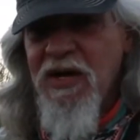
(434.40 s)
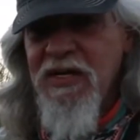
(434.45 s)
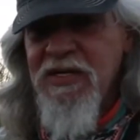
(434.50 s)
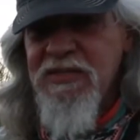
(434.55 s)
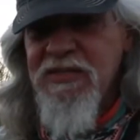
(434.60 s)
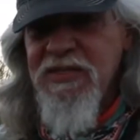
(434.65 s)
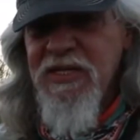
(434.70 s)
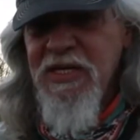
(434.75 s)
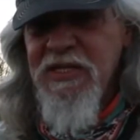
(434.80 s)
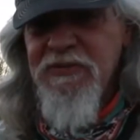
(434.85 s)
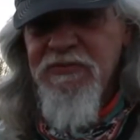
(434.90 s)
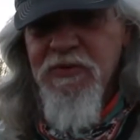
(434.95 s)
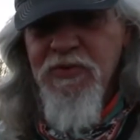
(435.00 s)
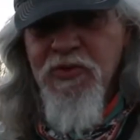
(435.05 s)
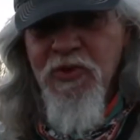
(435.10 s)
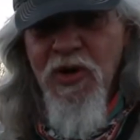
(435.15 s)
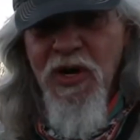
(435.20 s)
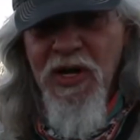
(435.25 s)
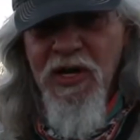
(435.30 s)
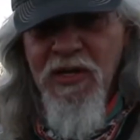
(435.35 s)
instincts for
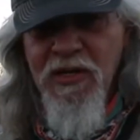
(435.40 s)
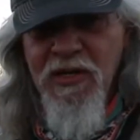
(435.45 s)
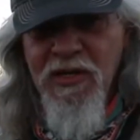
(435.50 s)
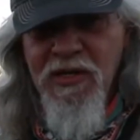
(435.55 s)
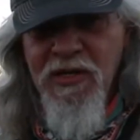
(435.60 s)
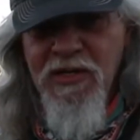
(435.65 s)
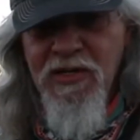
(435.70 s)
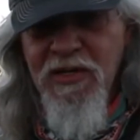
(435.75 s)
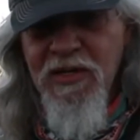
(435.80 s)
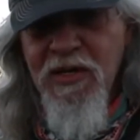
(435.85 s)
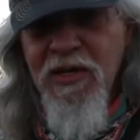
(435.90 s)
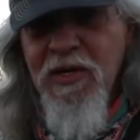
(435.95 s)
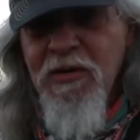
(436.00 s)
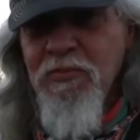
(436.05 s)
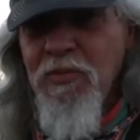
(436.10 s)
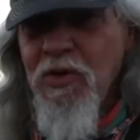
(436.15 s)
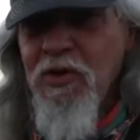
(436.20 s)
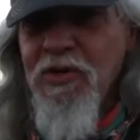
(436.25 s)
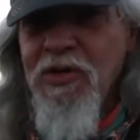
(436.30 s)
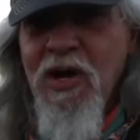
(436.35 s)
trailing.
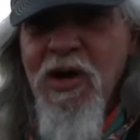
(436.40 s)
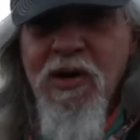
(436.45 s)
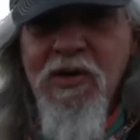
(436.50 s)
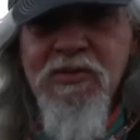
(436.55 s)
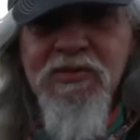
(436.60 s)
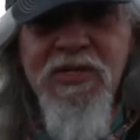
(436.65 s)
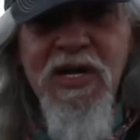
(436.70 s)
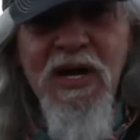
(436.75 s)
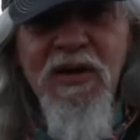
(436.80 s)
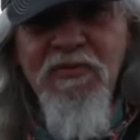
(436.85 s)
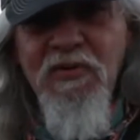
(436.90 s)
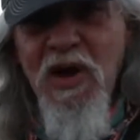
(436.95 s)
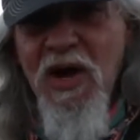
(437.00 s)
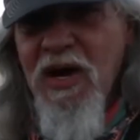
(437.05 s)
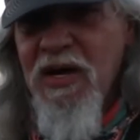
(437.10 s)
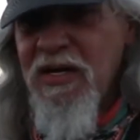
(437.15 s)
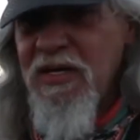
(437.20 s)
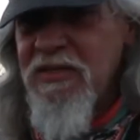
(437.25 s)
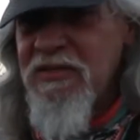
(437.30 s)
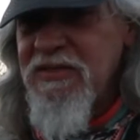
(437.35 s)
Bird dogs have
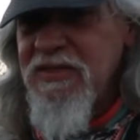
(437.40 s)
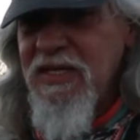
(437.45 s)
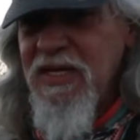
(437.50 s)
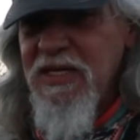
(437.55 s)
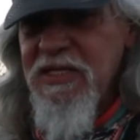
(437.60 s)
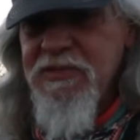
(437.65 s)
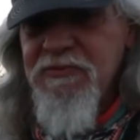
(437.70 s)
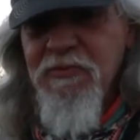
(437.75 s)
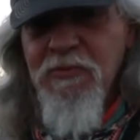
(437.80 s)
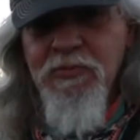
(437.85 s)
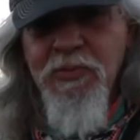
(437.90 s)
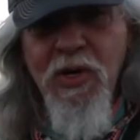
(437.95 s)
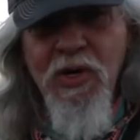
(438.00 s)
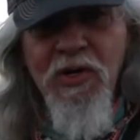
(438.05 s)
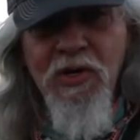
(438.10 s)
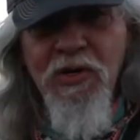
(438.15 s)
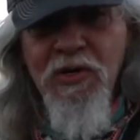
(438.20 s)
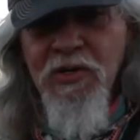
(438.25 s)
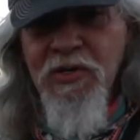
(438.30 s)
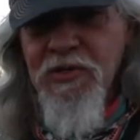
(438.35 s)
high instincts for
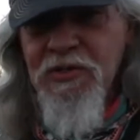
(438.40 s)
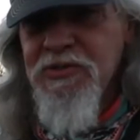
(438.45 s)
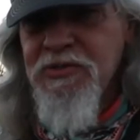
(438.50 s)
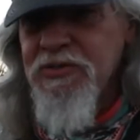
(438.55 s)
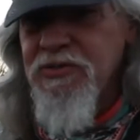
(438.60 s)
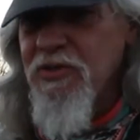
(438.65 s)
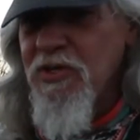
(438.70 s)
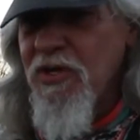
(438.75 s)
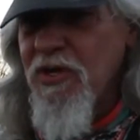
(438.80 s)
birds.